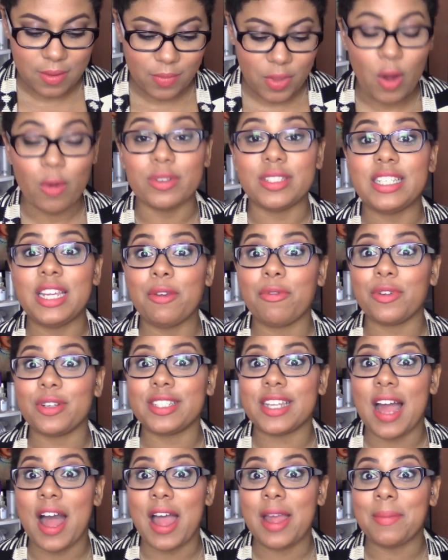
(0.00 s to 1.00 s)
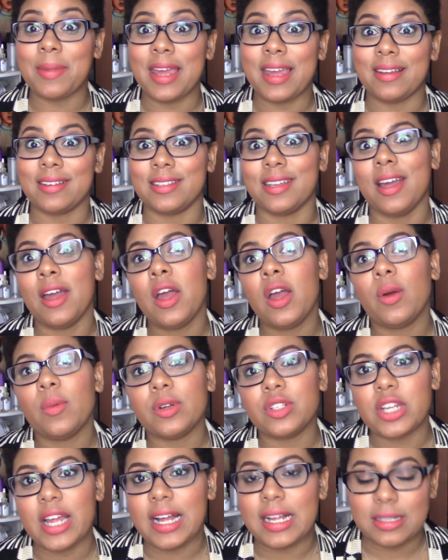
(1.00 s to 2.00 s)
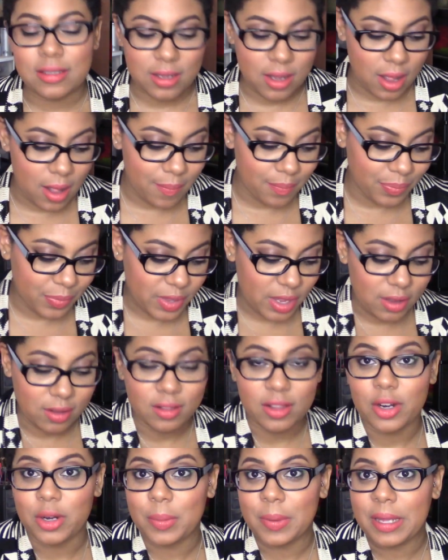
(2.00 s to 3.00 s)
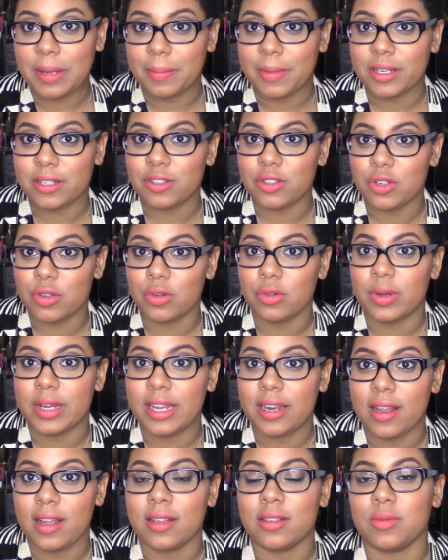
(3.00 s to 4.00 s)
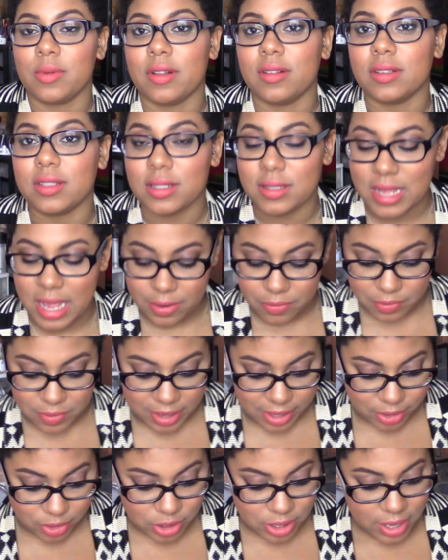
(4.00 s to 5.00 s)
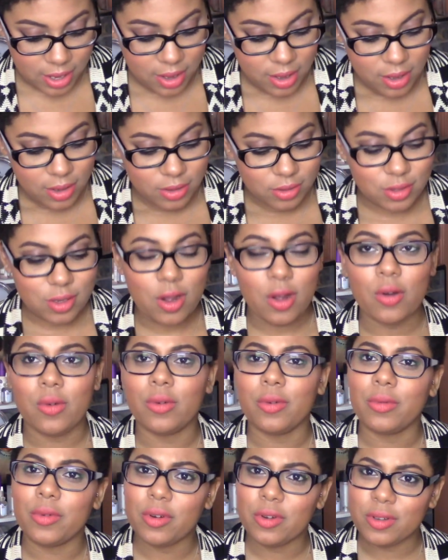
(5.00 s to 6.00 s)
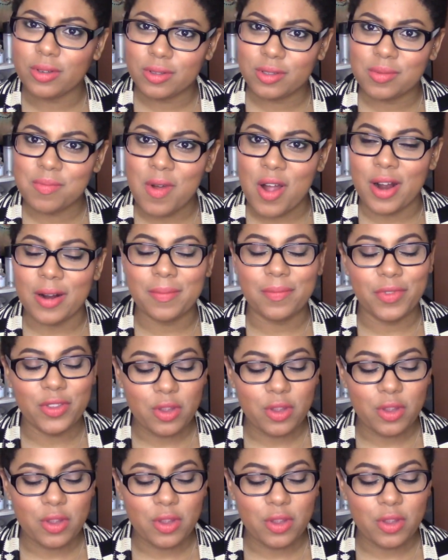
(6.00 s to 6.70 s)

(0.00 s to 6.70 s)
Oh, D for diamond, which has a glitter pigment to it as well as a satin finish. So, smart.